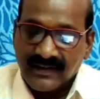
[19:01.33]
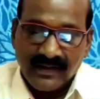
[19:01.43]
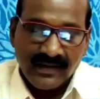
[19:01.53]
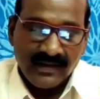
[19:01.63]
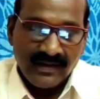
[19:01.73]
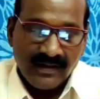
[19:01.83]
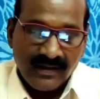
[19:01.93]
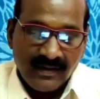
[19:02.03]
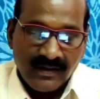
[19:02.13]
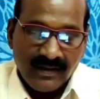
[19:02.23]
has
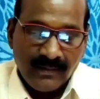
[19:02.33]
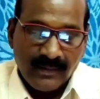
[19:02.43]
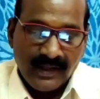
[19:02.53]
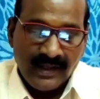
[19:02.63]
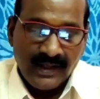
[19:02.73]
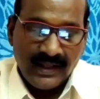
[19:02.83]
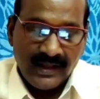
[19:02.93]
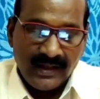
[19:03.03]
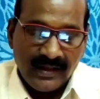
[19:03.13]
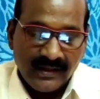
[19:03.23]

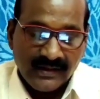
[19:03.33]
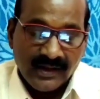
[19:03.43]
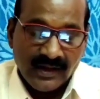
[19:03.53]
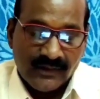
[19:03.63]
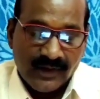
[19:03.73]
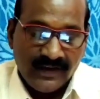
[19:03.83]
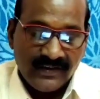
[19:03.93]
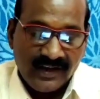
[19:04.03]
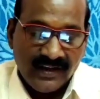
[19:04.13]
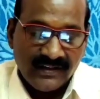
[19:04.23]
many
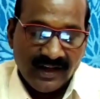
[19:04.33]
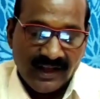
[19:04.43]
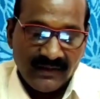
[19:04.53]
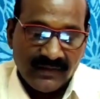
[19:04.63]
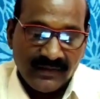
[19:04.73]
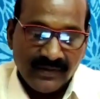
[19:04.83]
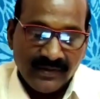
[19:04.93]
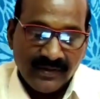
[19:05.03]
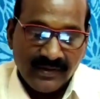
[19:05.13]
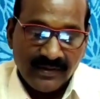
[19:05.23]
girlfriends in his
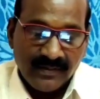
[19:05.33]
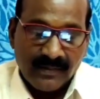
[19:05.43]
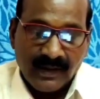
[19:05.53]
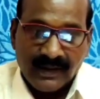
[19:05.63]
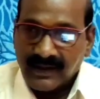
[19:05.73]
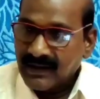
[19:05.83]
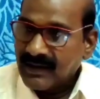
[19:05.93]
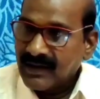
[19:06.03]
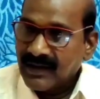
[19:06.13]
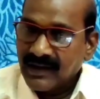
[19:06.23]
life,
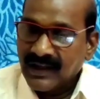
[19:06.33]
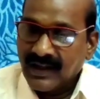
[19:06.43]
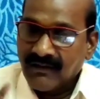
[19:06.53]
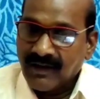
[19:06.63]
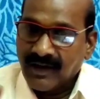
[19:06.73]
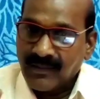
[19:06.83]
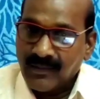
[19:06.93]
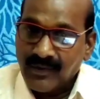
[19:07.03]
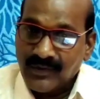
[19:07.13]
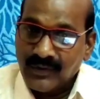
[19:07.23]
but he
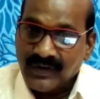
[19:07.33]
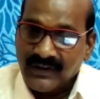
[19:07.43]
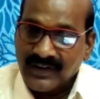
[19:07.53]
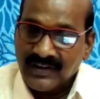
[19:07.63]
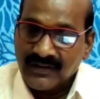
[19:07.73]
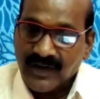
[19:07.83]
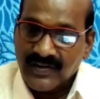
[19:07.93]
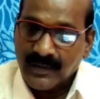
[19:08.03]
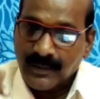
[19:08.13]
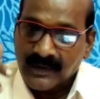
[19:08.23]
never misuses
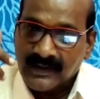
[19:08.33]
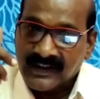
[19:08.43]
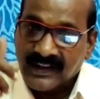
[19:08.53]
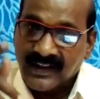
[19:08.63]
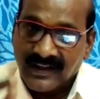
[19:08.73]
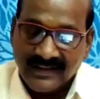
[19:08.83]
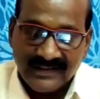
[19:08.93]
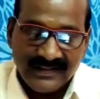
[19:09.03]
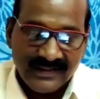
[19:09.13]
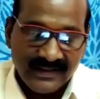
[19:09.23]
his friendship with the
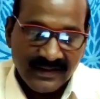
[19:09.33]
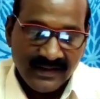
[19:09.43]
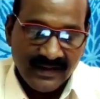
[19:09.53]
girls.